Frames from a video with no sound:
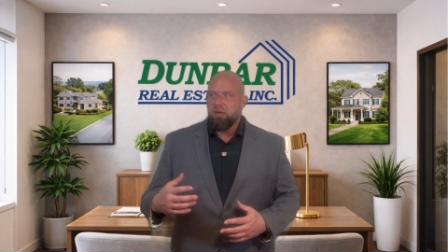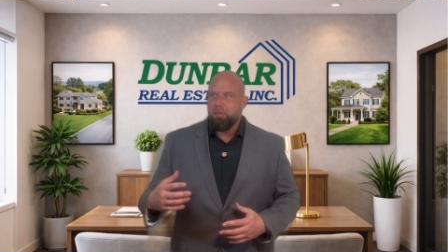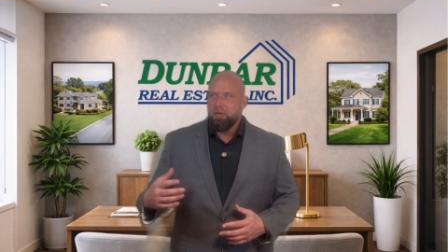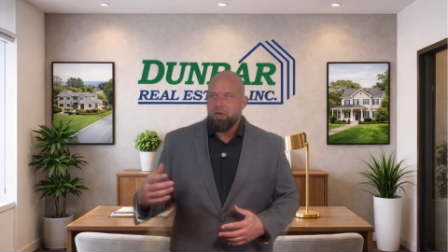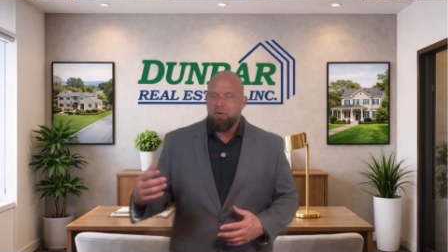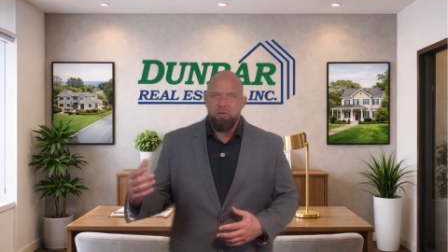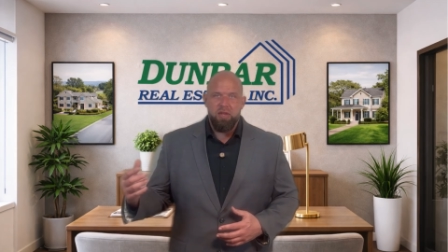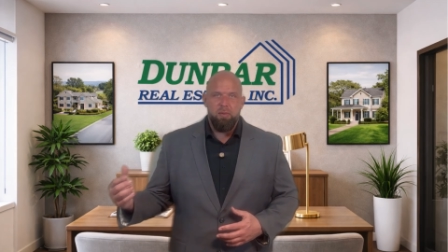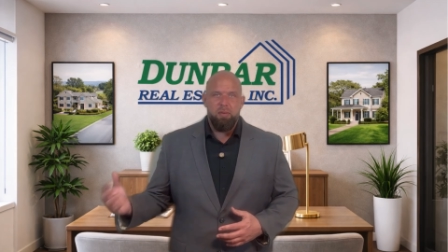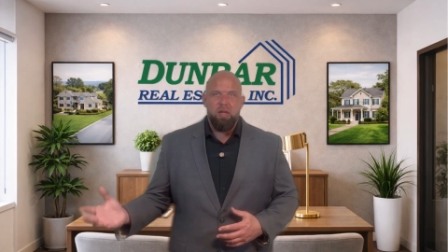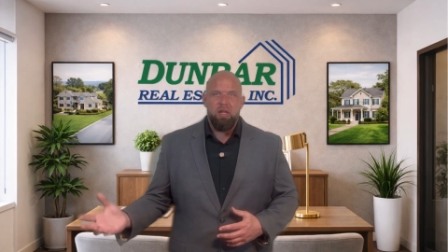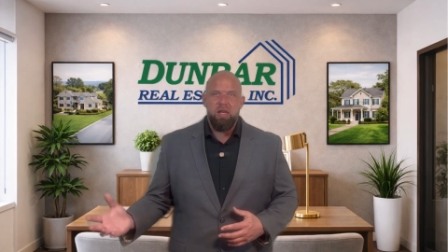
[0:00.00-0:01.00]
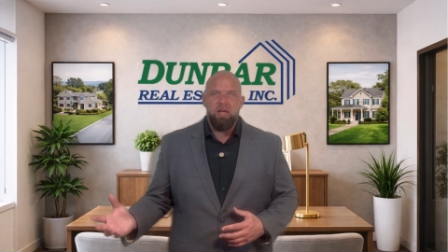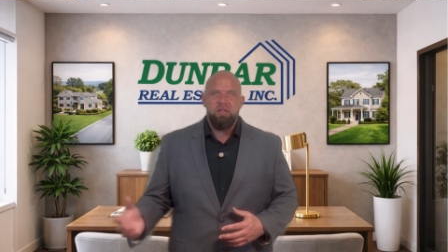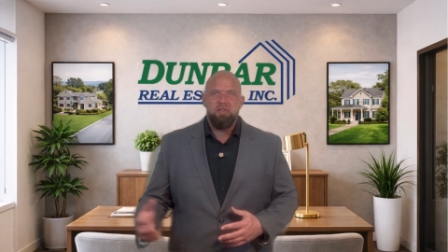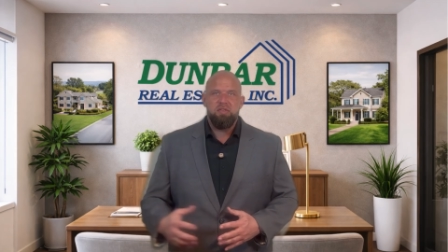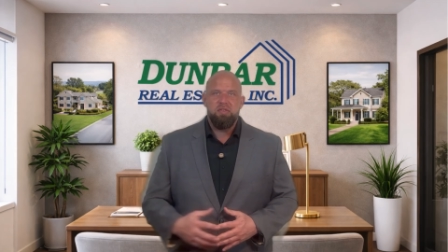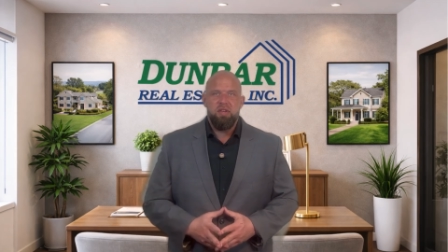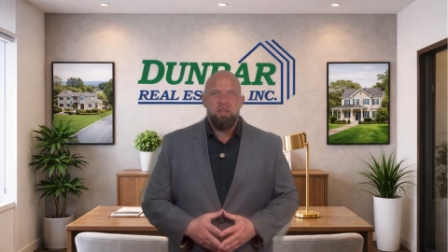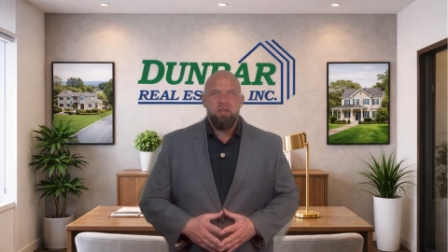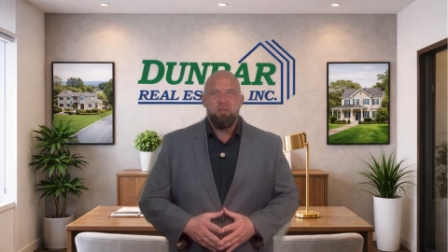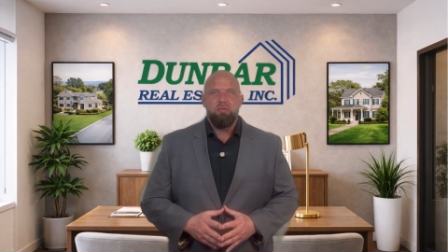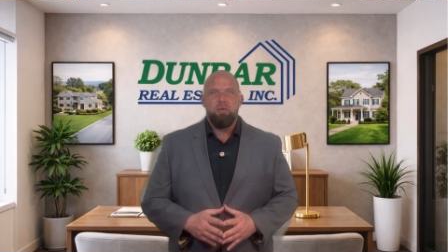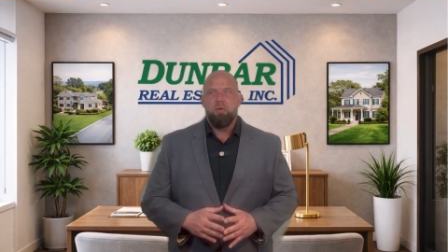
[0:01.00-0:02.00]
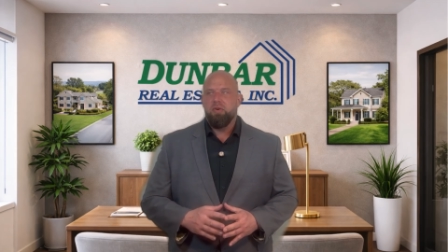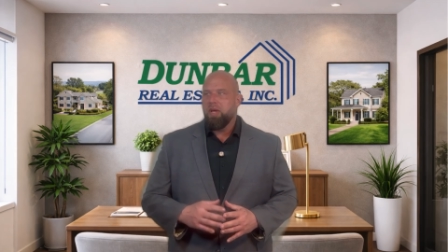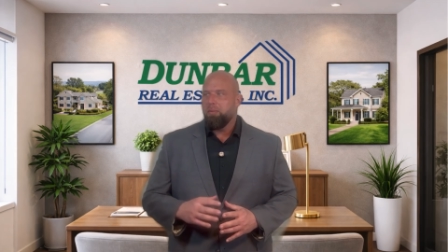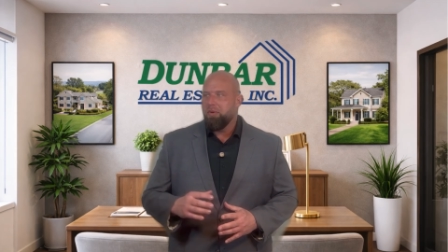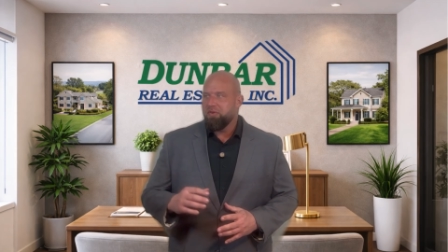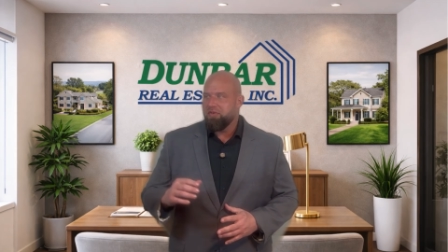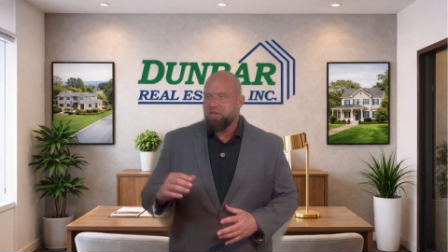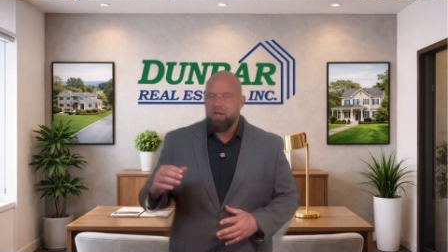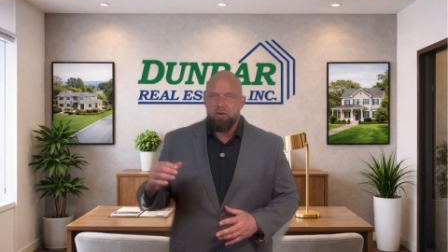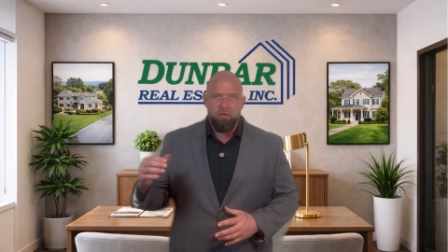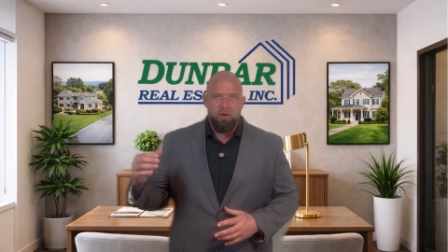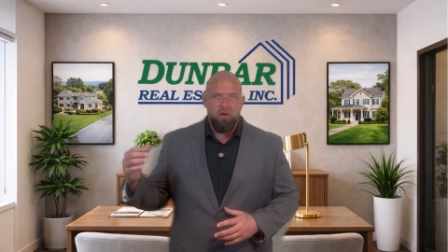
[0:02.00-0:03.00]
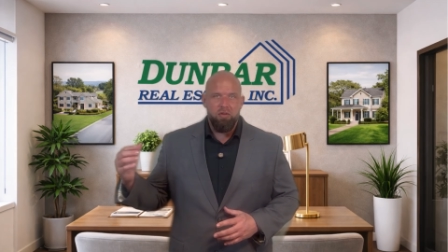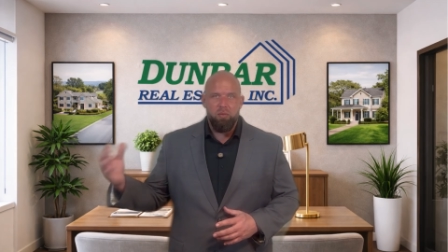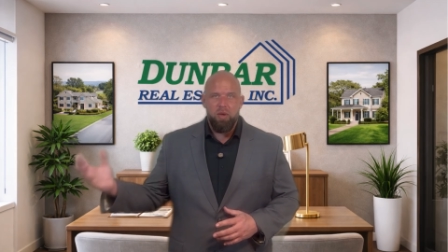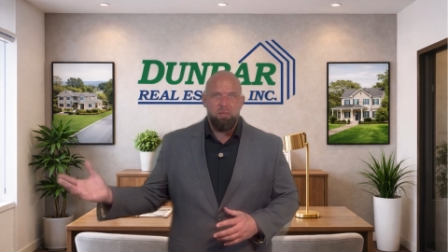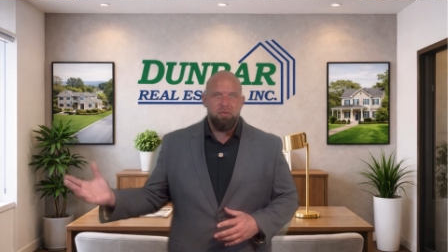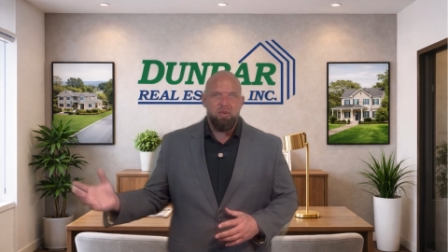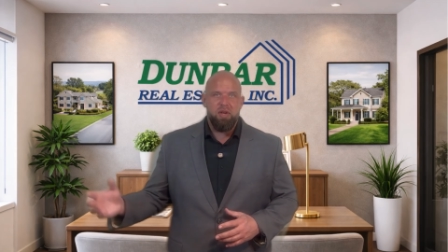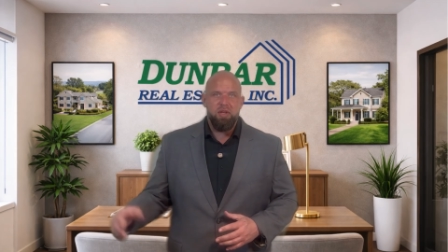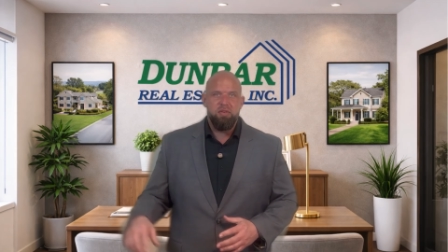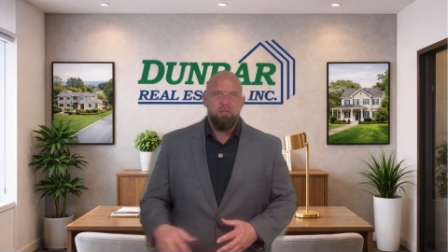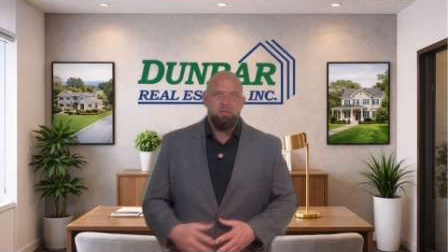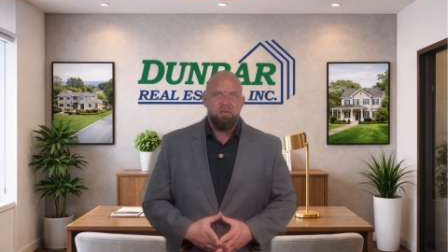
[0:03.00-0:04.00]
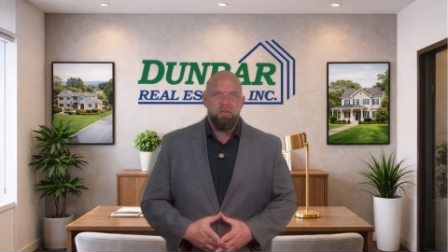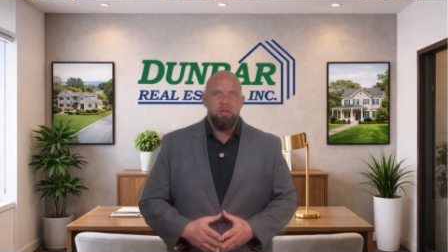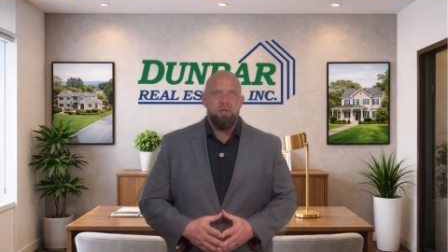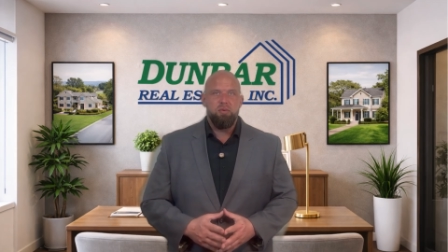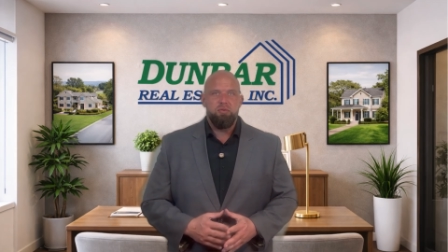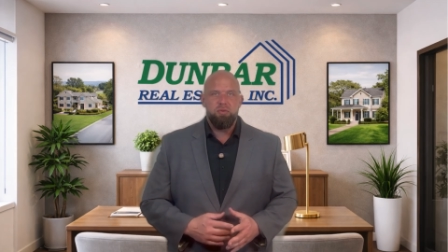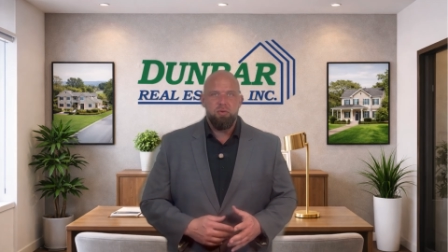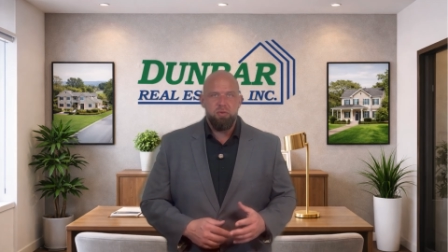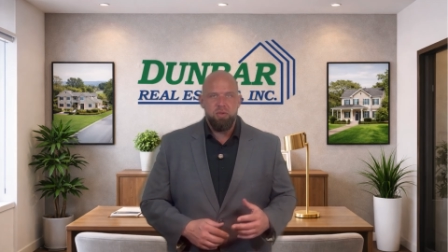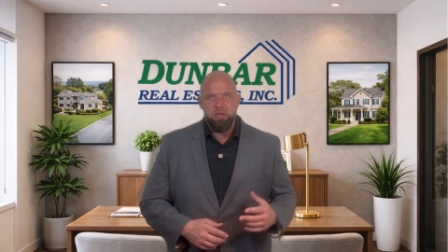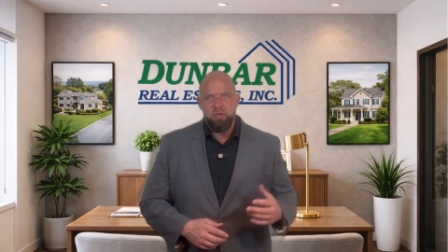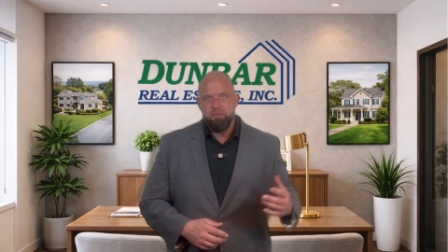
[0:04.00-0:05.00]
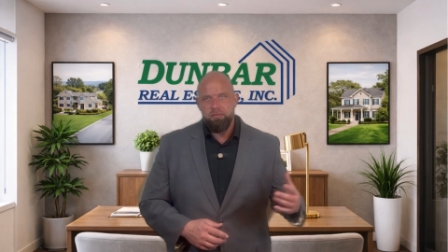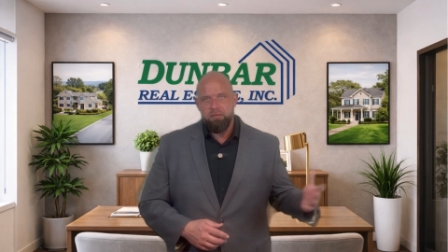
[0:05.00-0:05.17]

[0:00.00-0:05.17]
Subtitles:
put it on the MLS, and therefore that puts it out on all the websites, Zillow, Trulia,